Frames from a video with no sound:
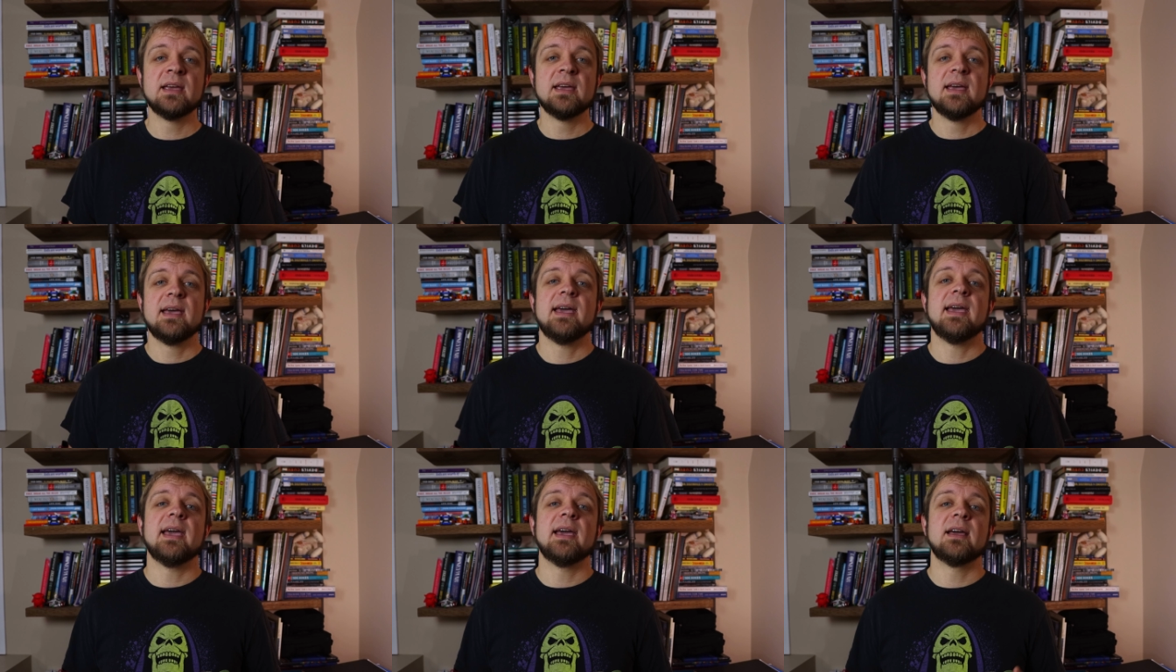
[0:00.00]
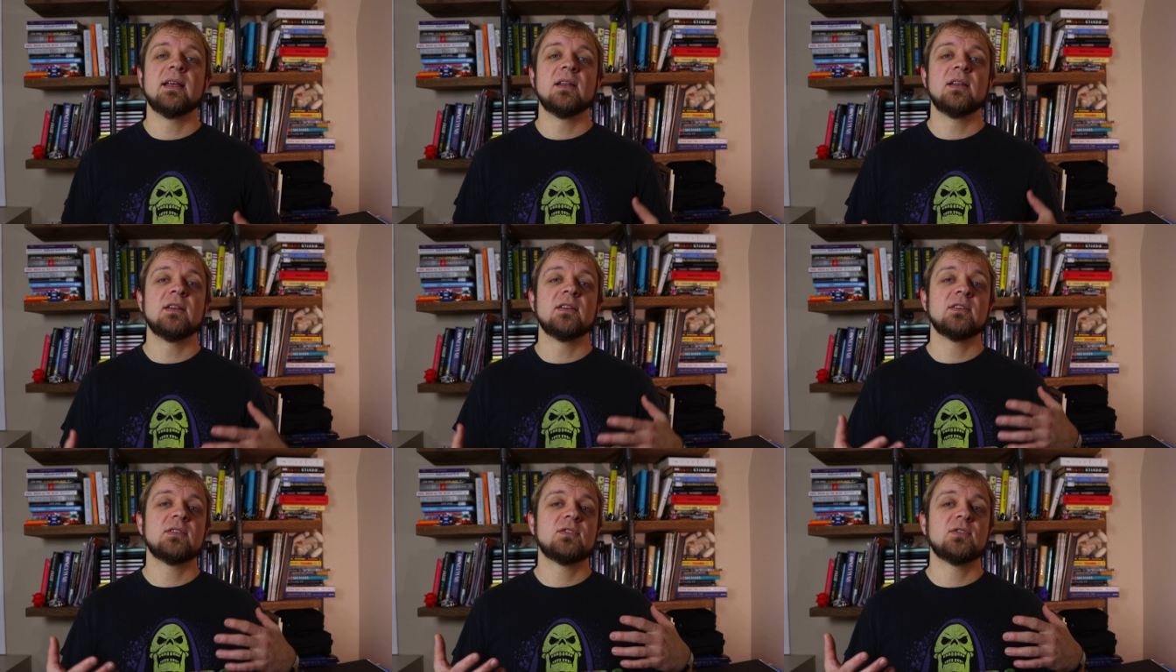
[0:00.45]

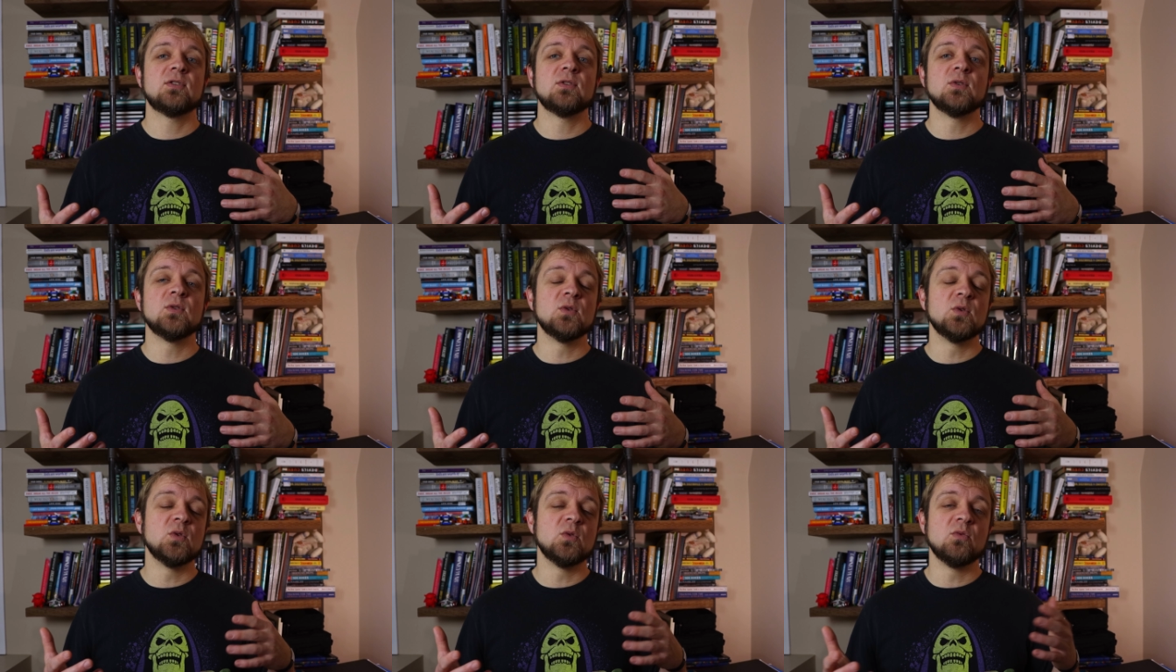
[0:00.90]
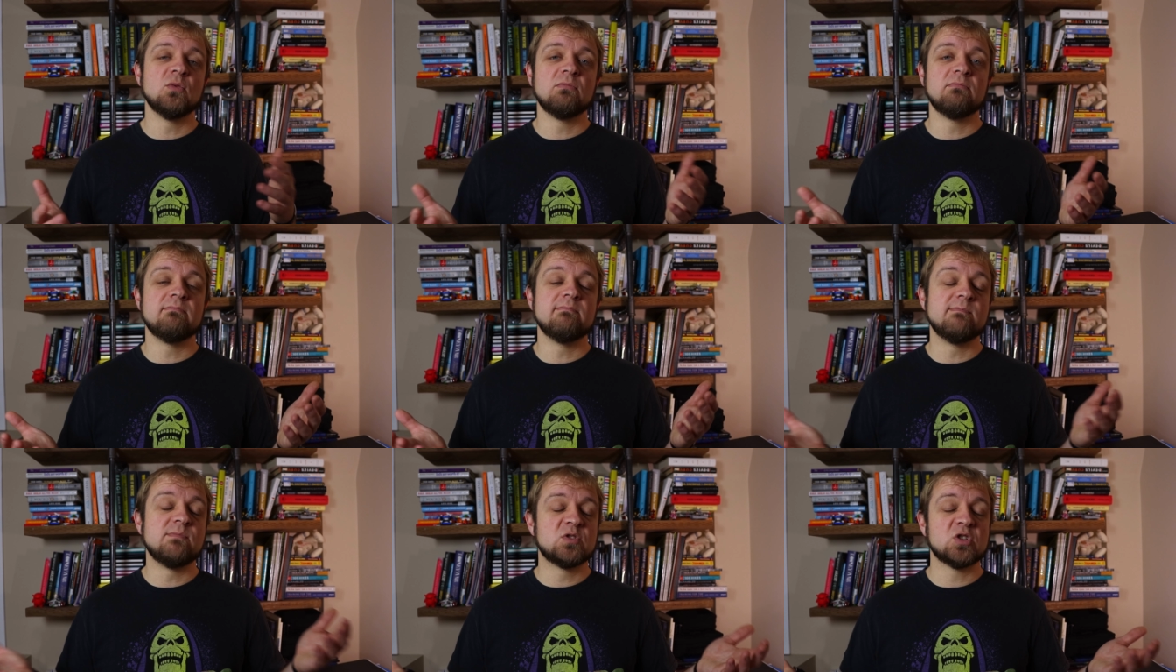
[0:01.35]
and to
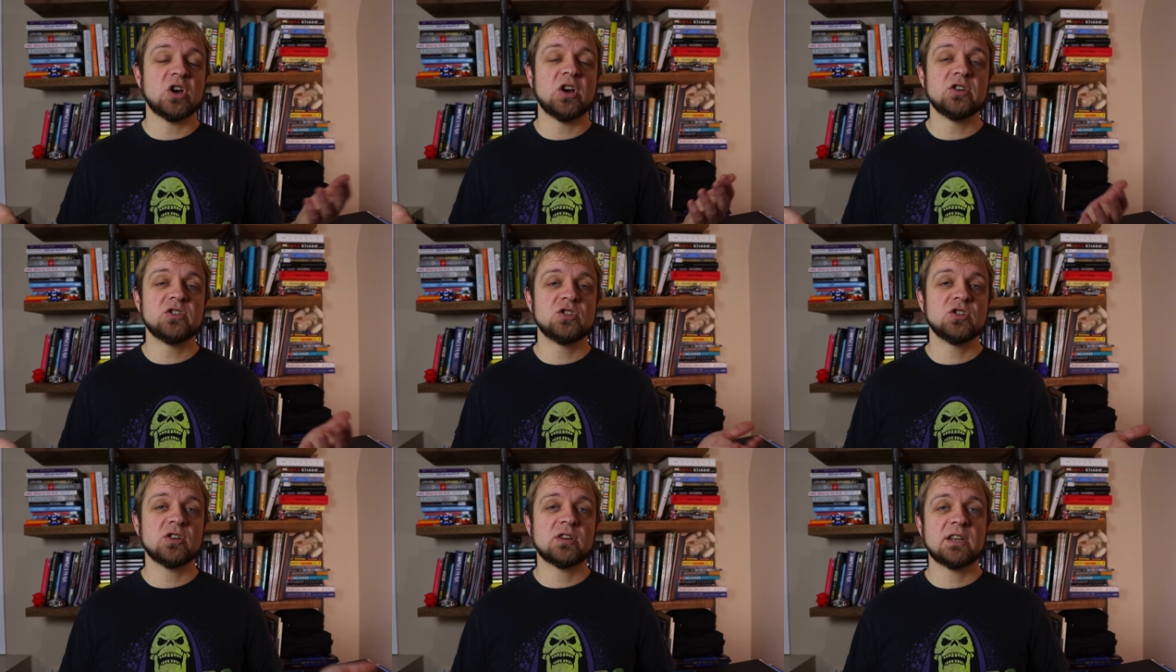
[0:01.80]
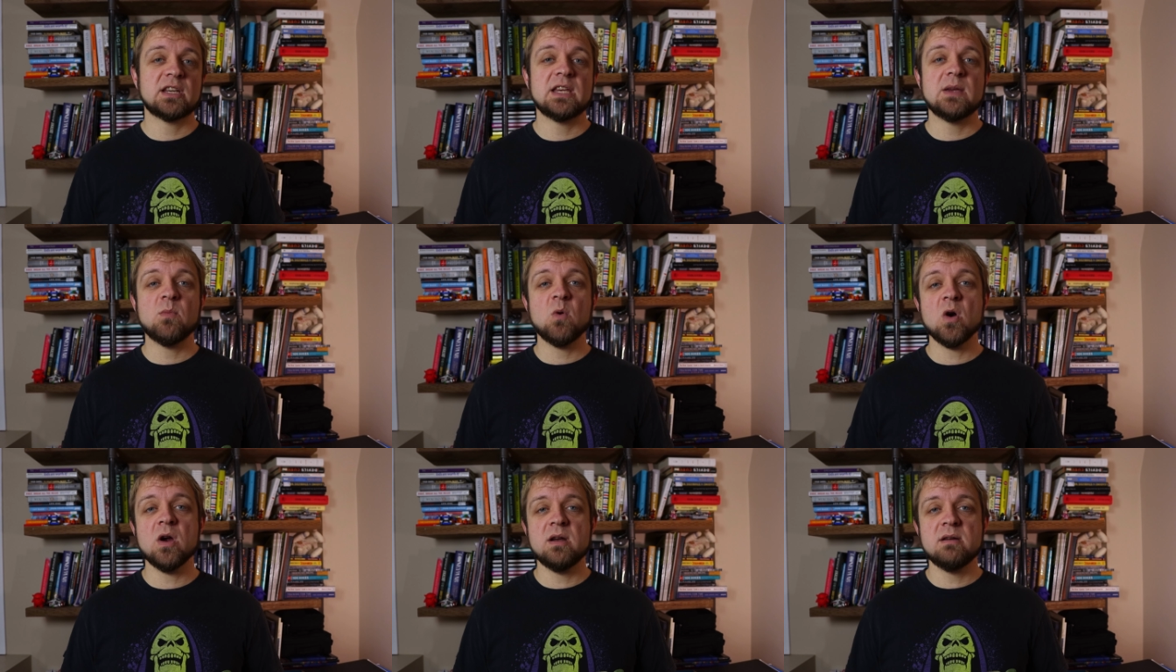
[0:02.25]
charge your
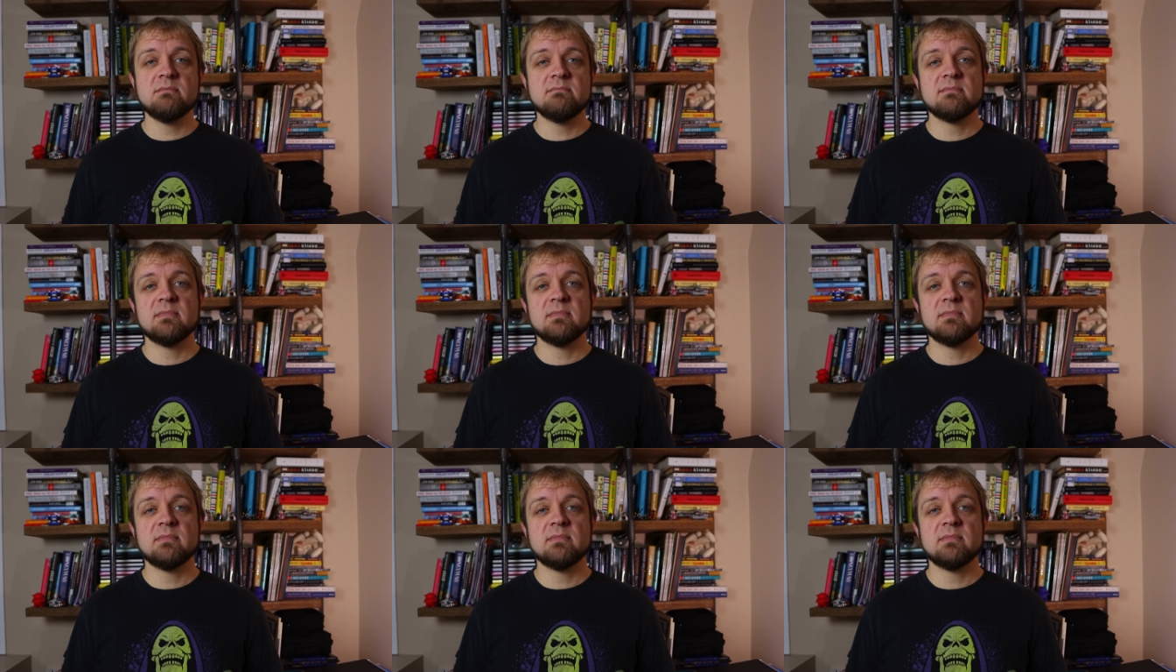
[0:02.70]
keyboard.